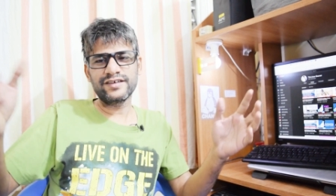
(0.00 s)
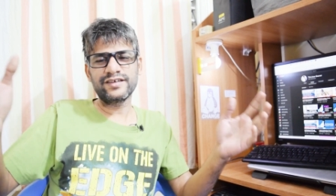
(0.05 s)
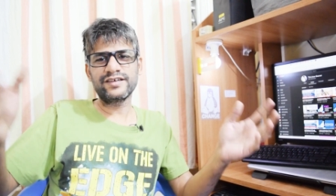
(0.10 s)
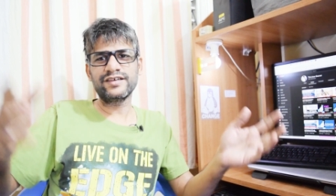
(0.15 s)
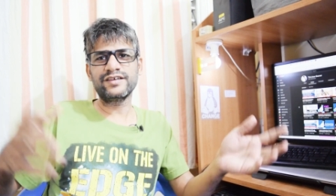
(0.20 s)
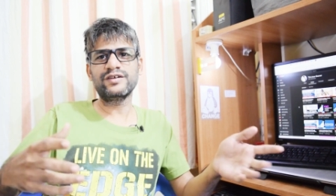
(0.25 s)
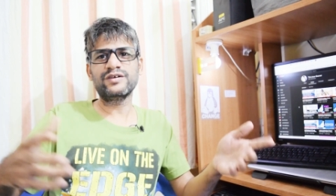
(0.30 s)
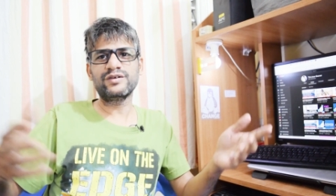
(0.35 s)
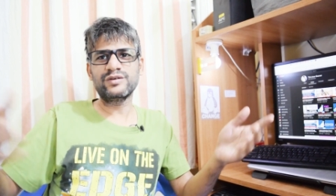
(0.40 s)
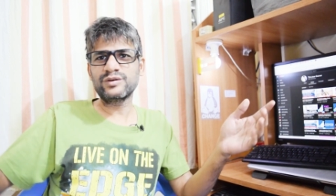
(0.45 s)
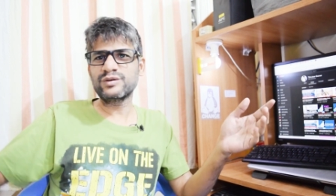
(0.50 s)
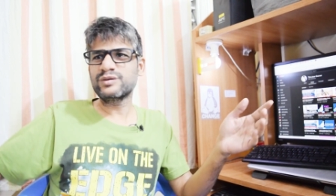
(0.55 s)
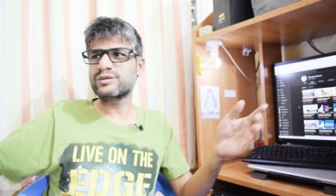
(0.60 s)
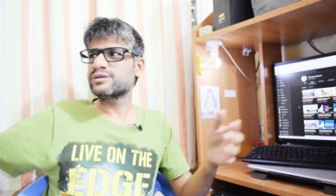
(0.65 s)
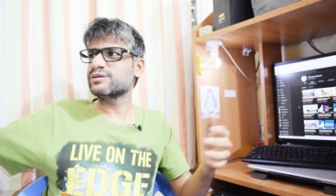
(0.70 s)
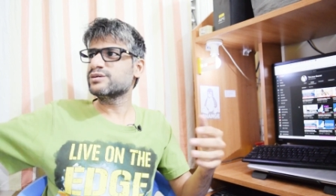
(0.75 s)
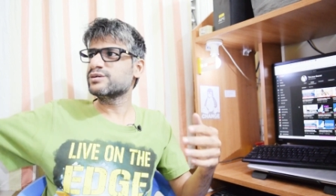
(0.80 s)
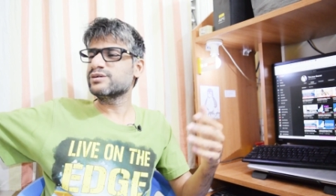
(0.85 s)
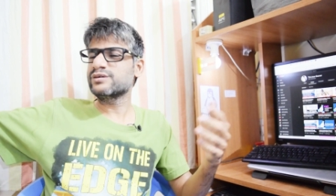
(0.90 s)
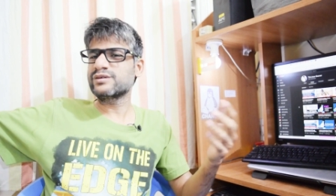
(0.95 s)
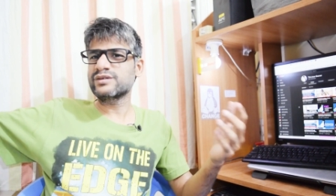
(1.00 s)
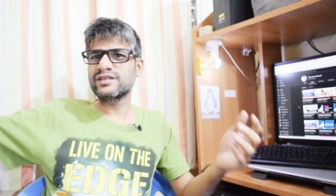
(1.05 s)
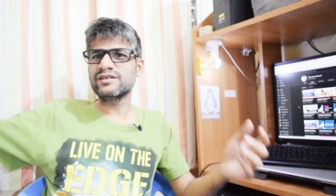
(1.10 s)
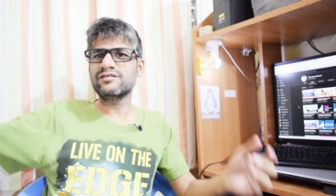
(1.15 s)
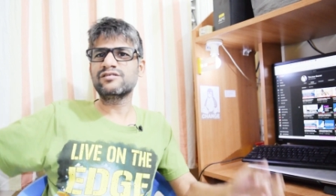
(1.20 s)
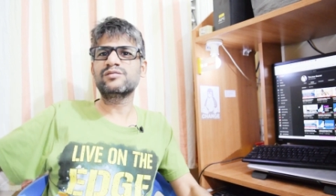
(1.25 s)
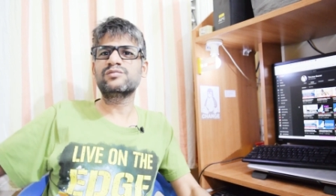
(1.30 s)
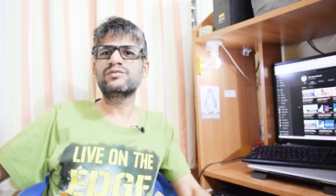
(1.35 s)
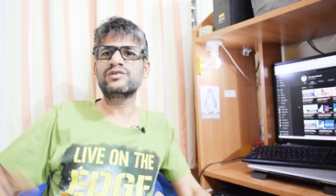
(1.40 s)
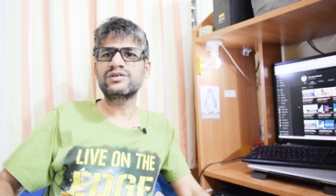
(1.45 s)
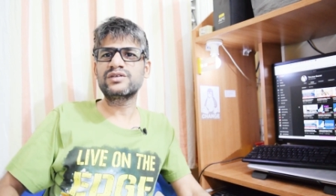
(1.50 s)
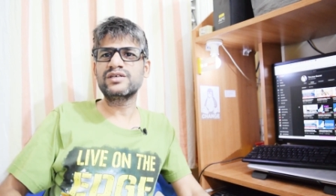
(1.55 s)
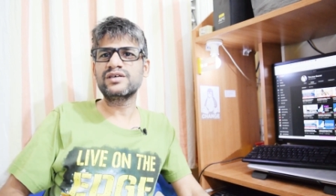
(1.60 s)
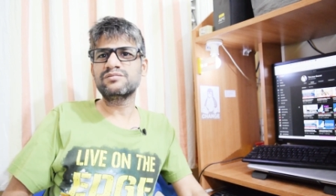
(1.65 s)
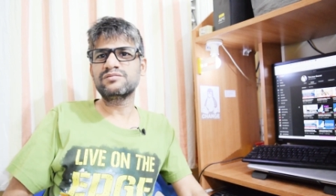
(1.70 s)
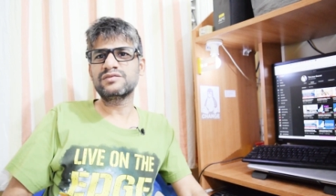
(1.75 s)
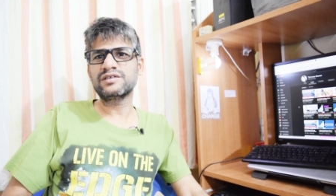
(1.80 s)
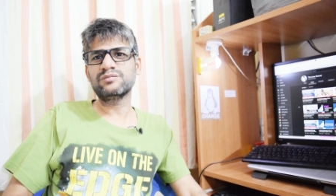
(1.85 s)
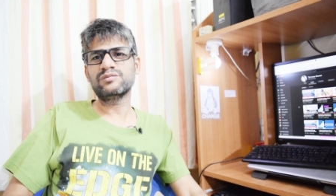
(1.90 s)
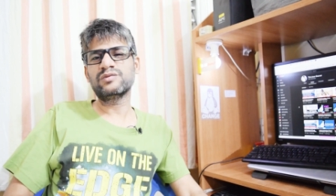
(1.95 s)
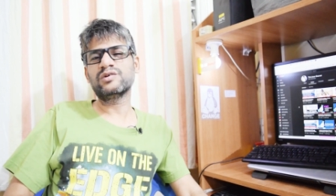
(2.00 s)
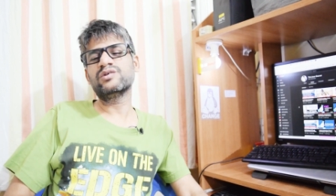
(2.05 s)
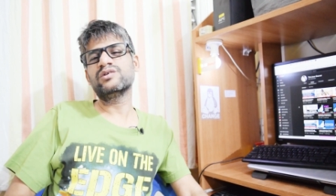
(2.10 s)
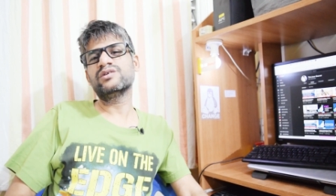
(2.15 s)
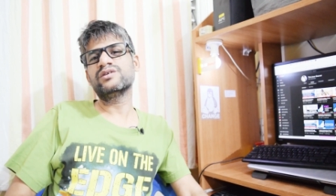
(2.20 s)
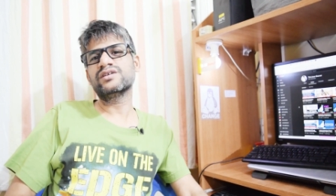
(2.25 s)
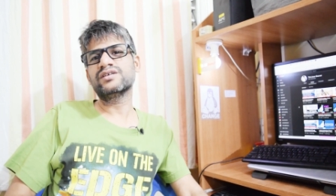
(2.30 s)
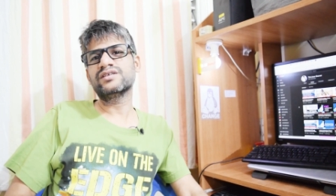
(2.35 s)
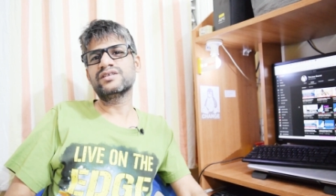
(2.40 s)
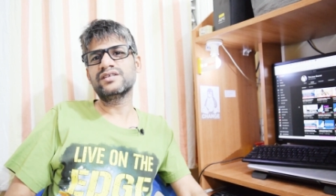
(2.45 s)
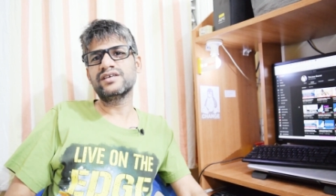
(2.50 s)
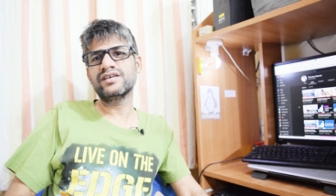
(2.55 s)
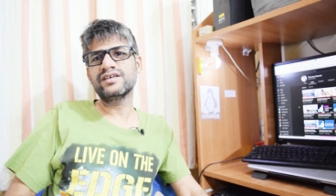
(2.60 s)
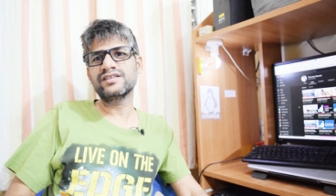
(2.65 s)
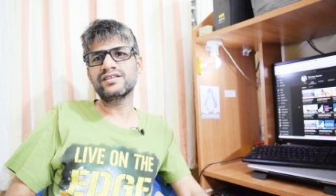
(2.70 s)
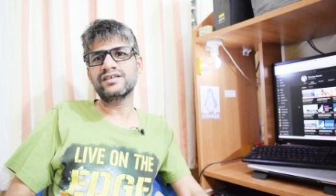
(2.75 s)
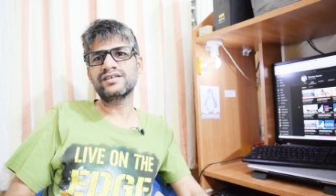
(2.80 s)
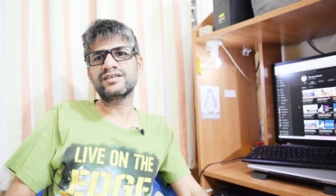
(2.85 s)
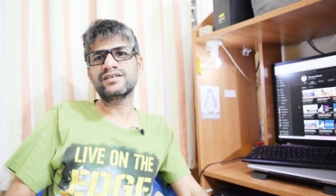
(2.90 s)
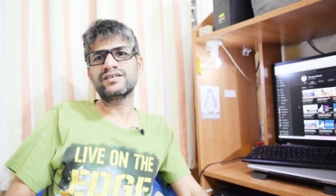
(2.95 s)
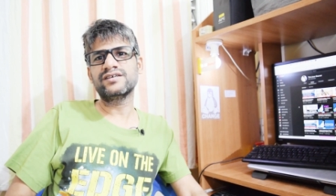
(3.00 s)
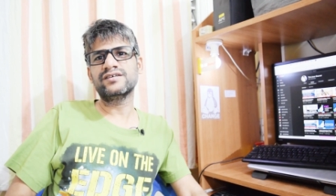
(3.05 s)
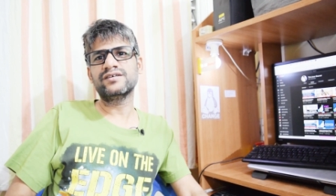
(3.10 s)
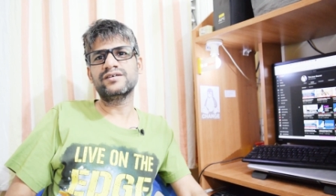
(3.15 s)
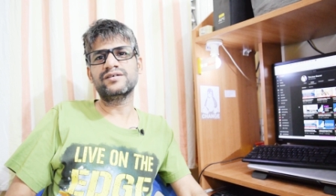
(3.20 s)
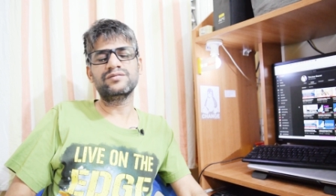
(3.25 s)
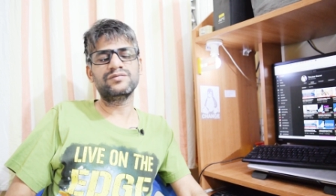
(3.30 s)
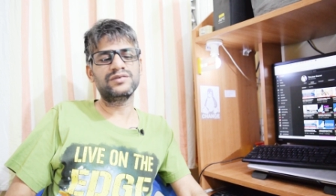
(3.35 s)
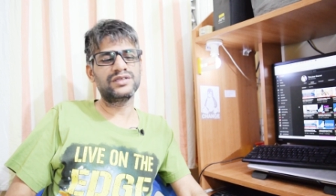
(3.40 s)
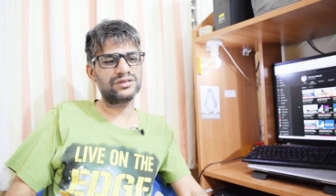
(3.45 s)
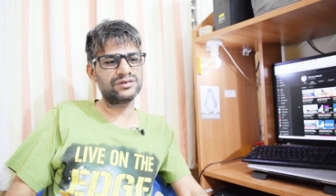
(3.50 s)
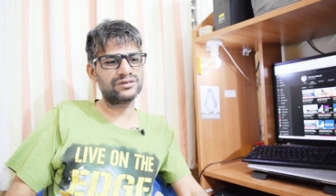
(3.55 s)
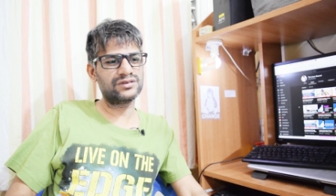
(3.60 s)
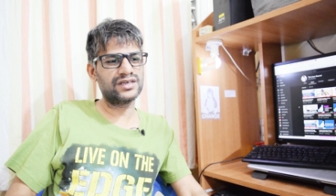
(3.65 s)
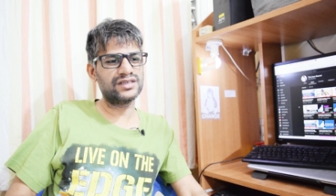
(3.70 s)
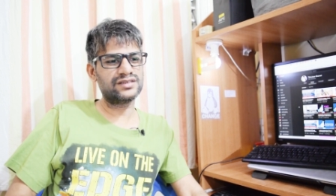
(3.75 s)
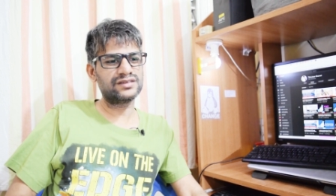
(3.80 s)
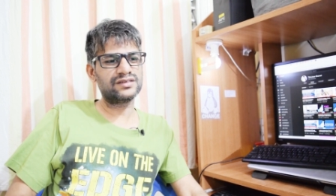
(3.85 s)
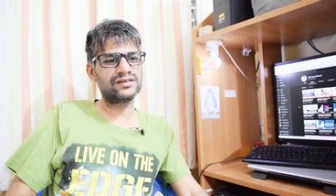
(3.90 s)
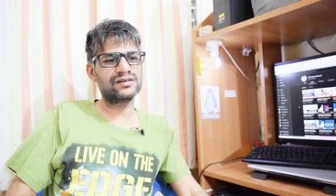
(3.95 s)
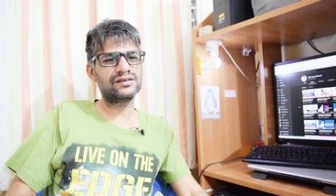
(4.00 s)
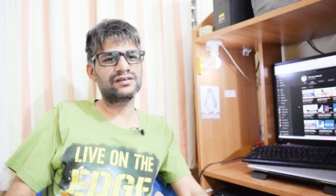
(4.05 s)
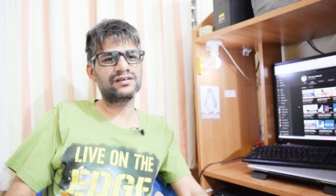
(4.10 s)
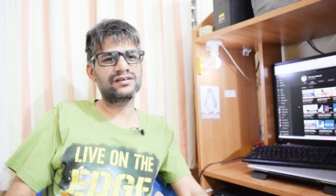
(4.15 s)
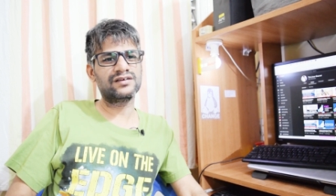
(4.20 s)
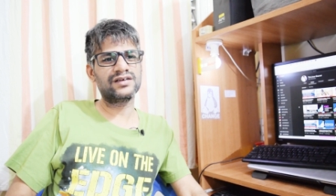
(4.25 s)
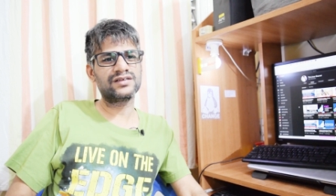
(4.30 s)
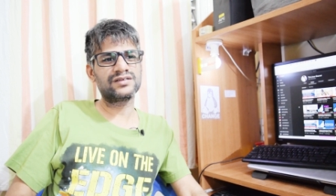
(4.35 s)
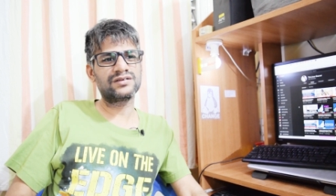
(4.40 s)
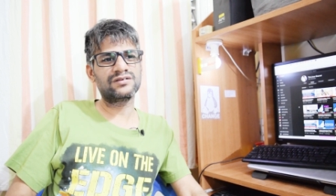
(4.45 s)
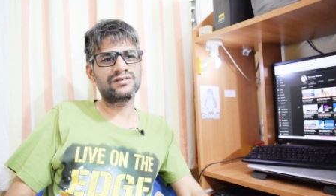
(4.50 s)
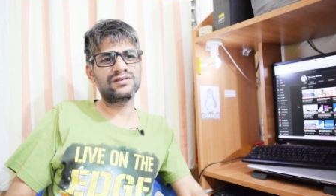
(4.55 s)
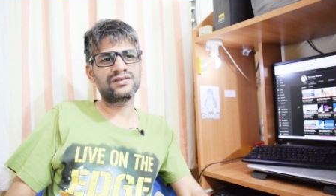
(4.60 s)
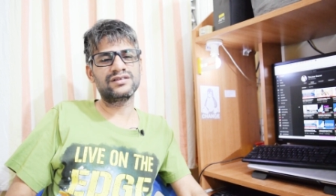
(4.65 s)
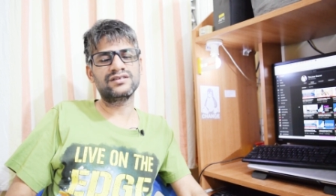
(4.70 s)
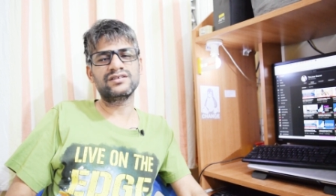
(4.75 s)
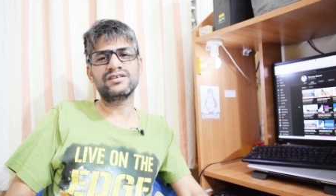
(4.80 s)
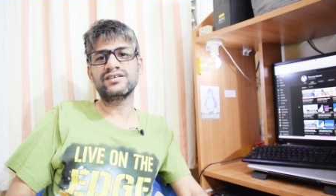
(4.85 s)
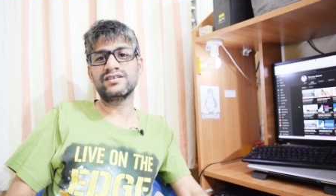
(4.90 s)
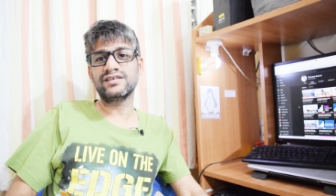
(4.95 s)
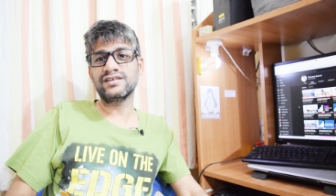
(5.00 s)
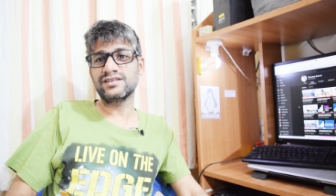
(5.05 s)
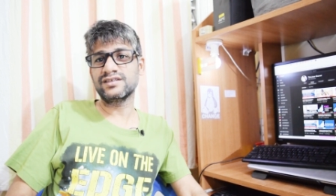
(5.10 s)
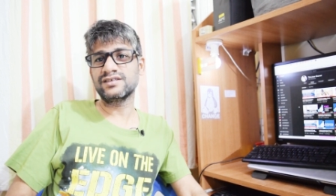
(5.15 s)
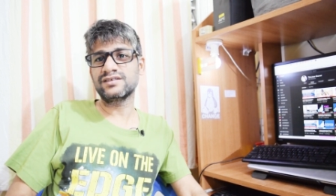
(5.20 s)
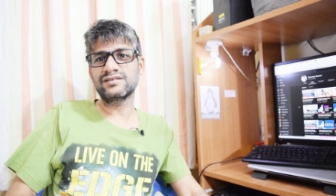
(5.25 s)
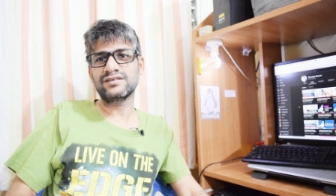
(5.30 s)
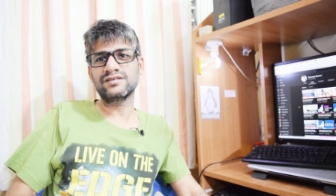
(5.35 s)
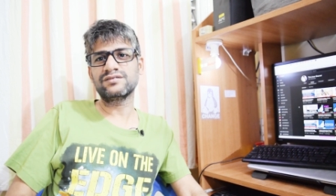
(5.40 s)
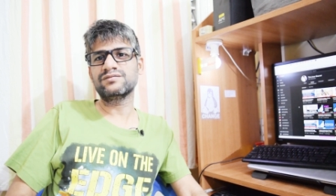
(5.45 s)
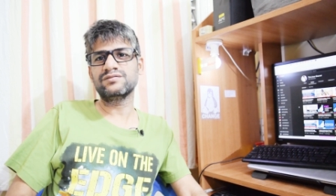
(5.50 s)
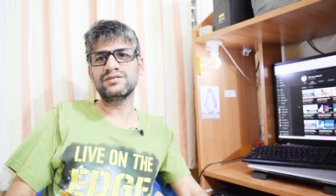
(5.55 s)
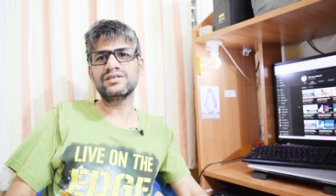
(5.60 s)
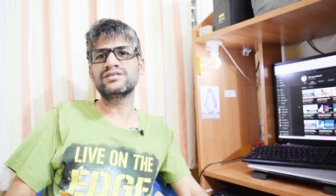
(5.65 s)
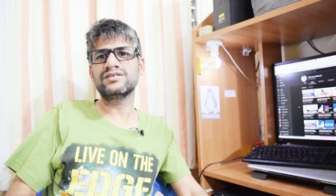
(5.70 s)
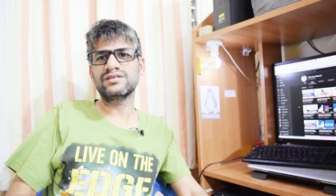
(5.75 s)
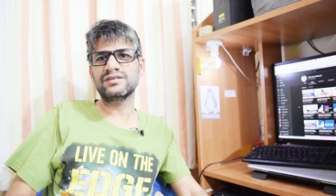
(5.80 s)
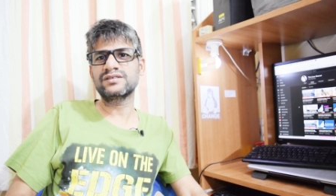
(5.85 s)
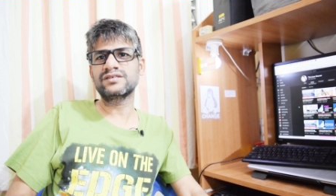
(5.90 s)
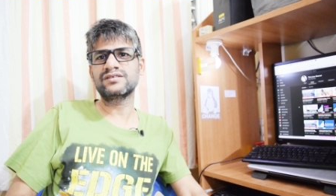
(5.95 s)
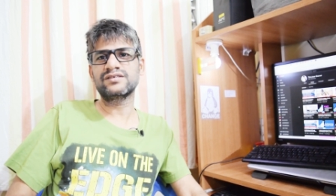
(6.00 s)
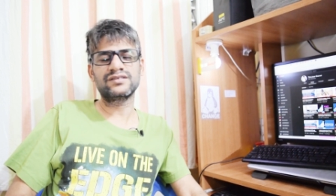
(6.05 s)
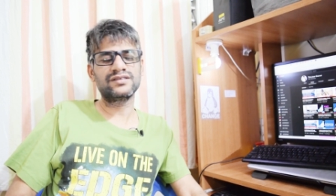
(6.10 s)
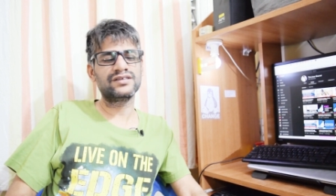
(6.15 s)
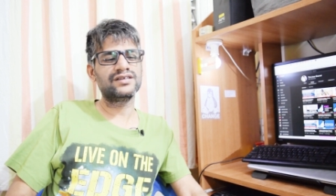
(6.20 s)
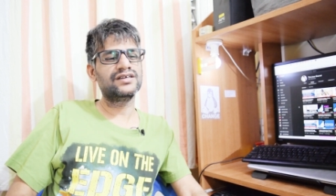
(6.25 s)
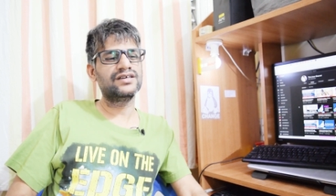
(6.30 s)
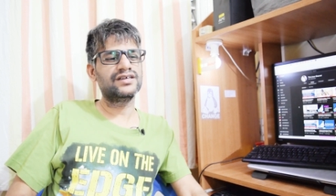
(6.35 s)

you know, door to door they will put some uh, board uh, saying that uh, we do consult uh, astrology and other stuff, which is